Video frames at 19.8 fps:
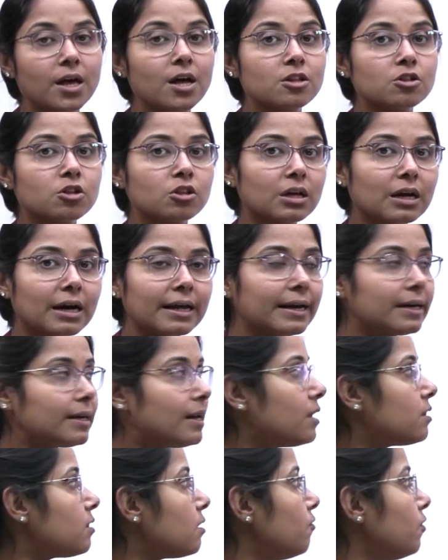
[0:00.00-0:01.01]
So the correct
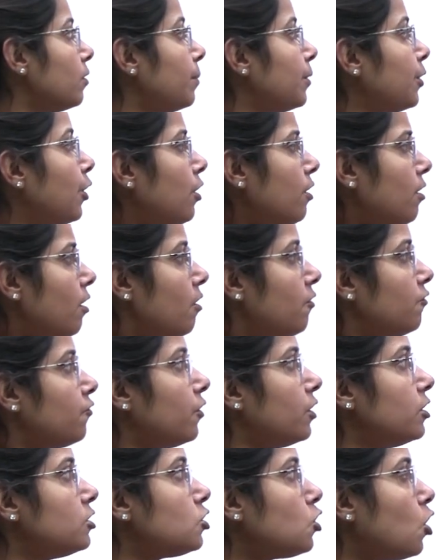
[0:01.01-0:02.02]
answer will be your
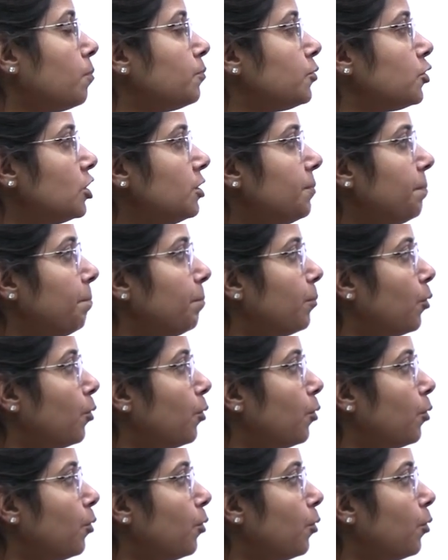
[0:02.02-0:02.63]
first option.